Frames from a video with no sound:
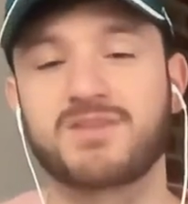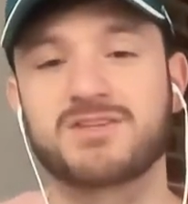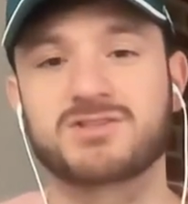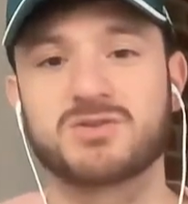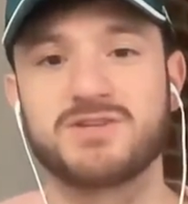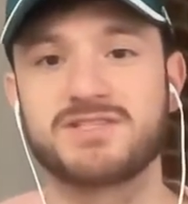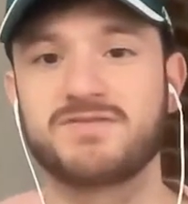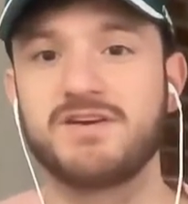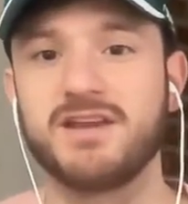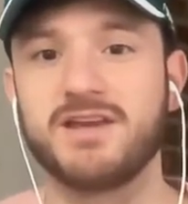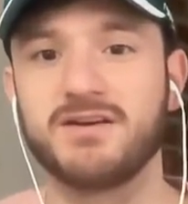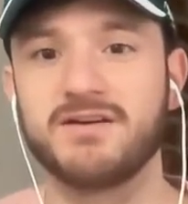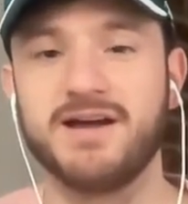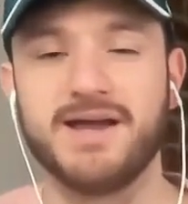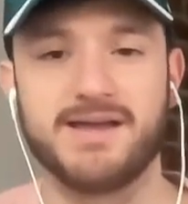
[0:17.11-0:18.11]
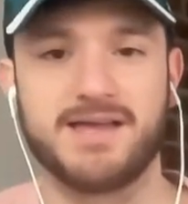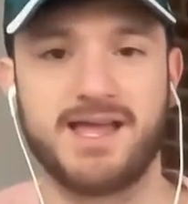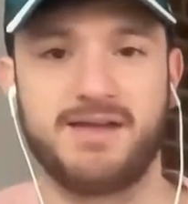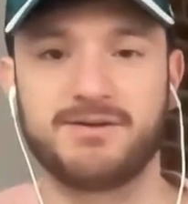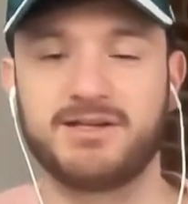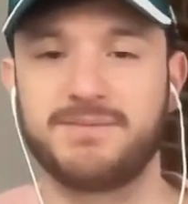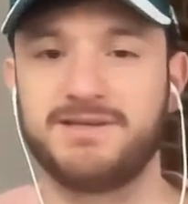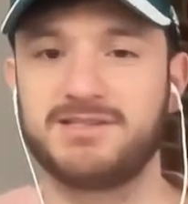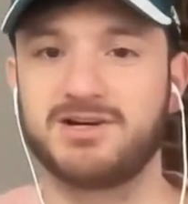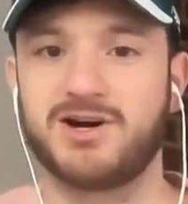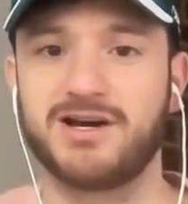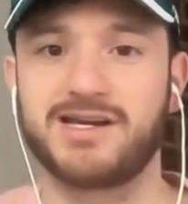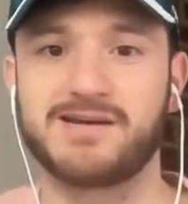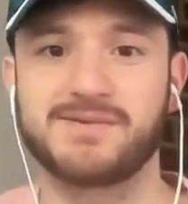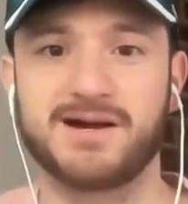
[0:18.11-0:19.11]
So this video, I'm going to be
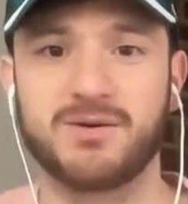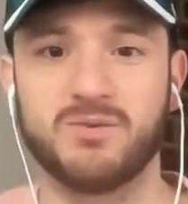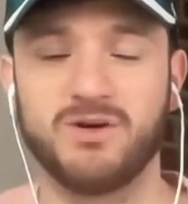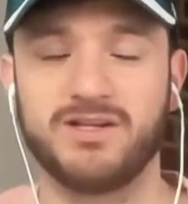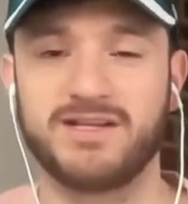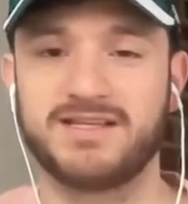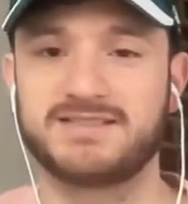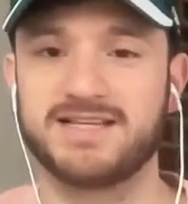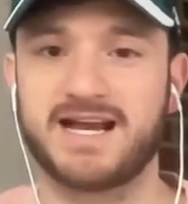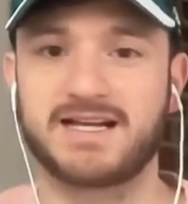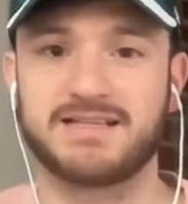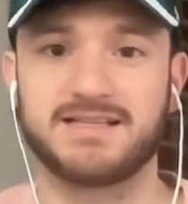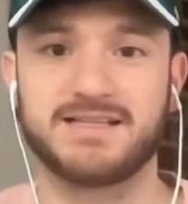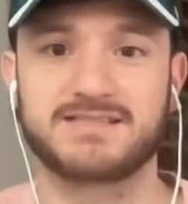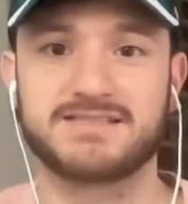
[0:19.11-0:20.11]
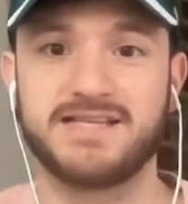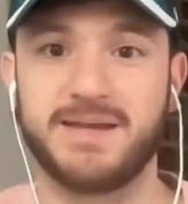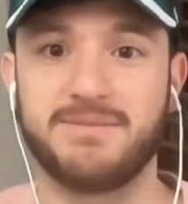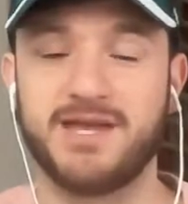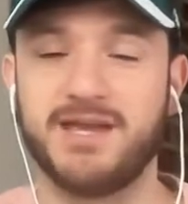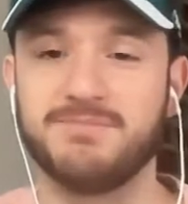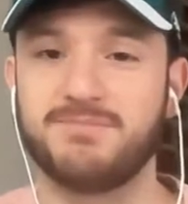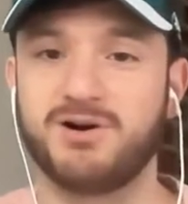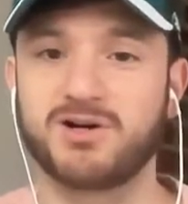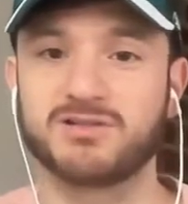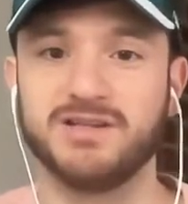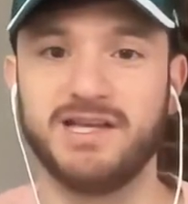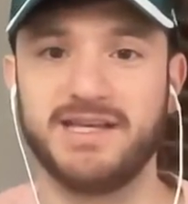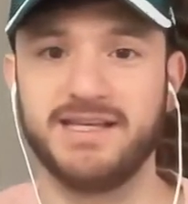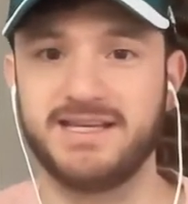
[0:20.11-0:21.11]
talking about what exactly a same-game
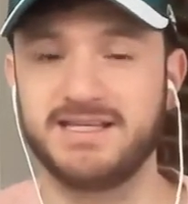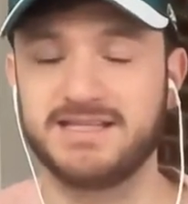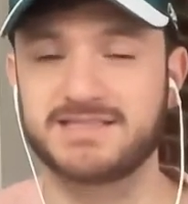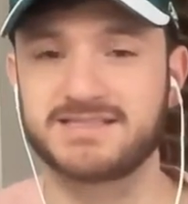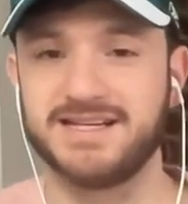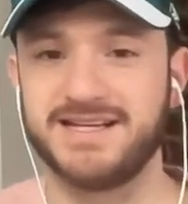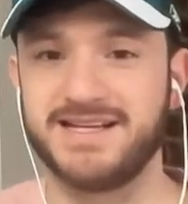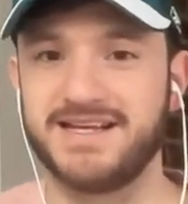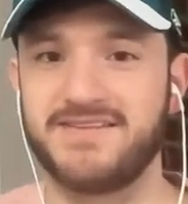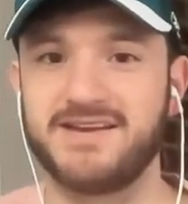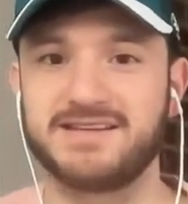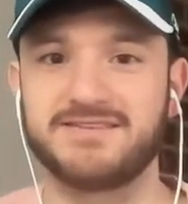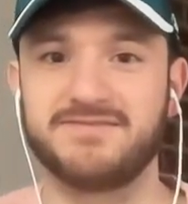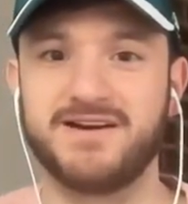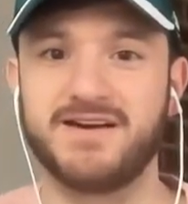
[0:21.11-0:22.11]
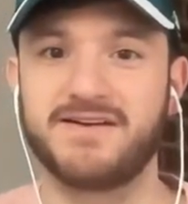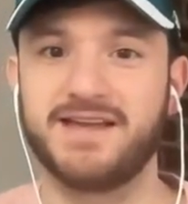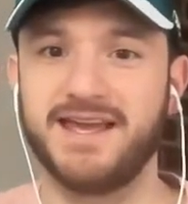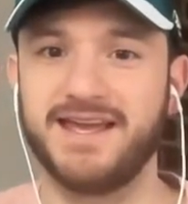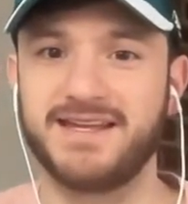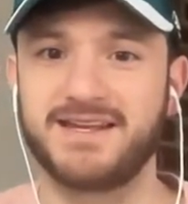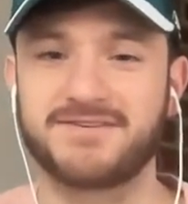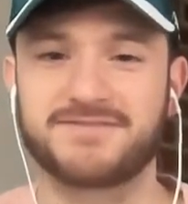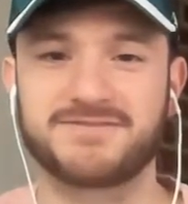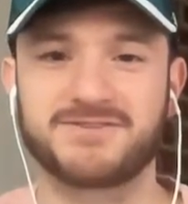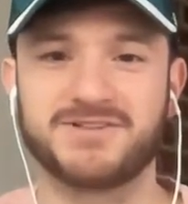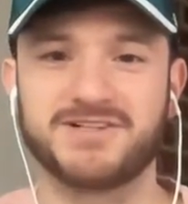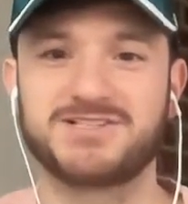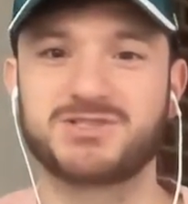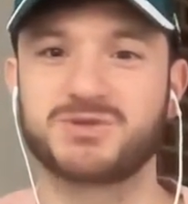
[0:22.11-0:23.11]
parlay is. And then at the very end,
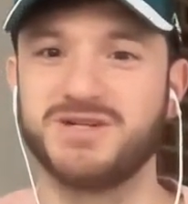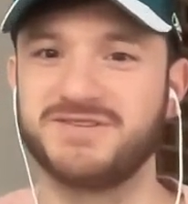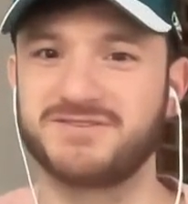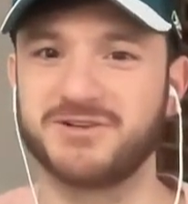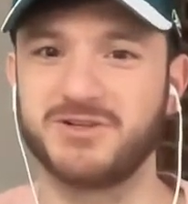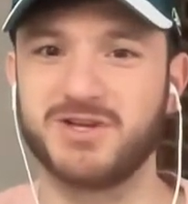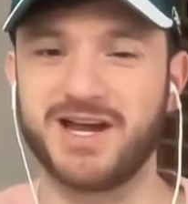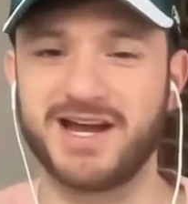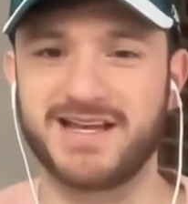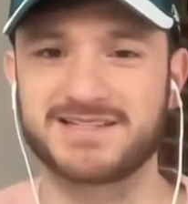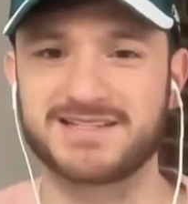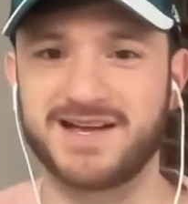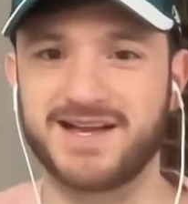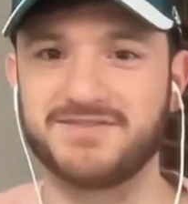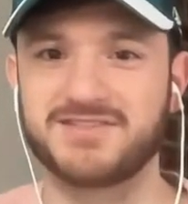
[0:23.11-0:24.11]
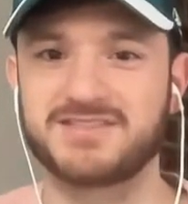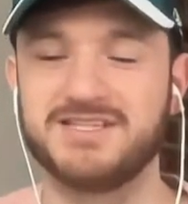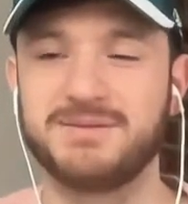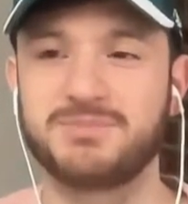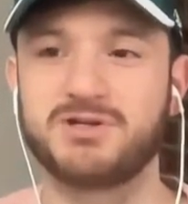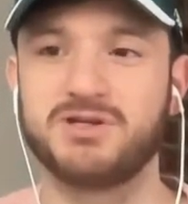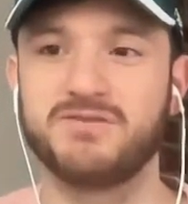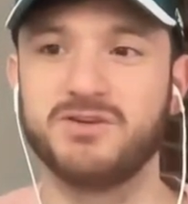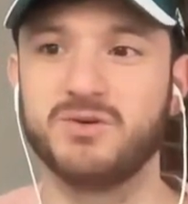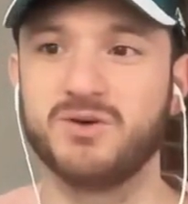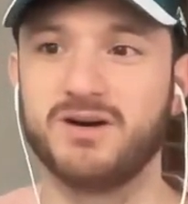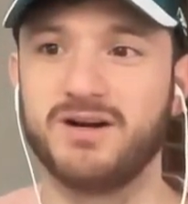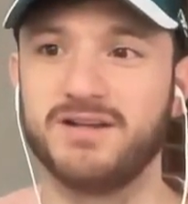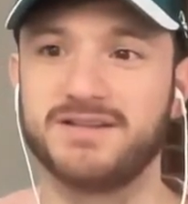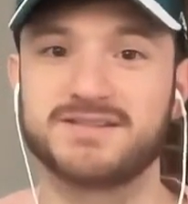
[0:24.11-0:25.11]
for a treat for you guys, I'll have a sneak preview
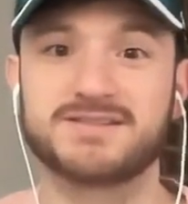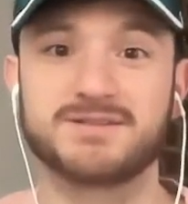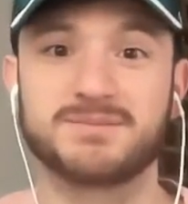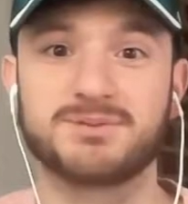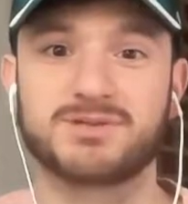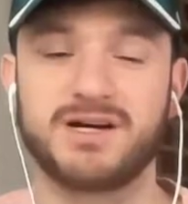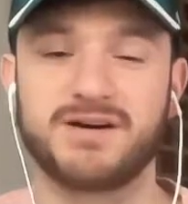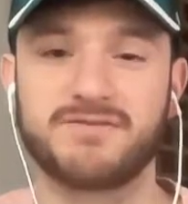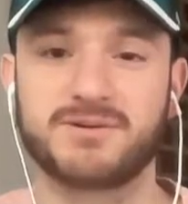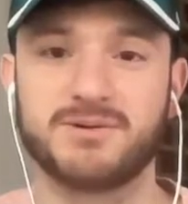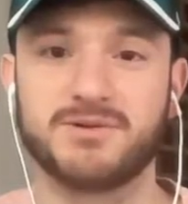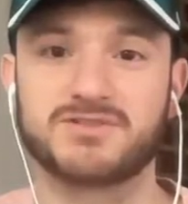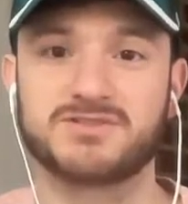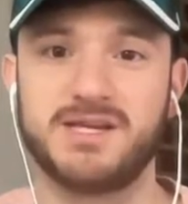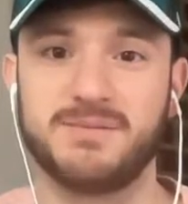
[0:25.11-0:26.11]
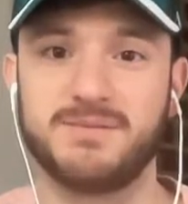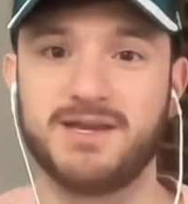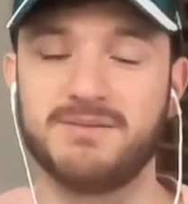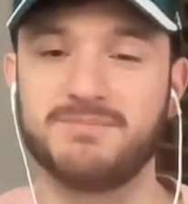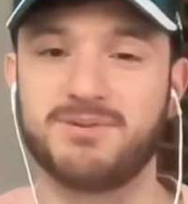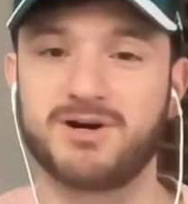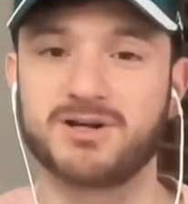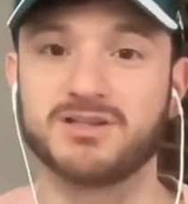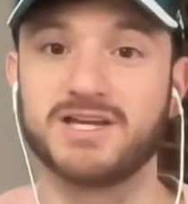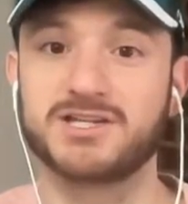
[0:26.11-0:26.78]
on some profitable same-game parlay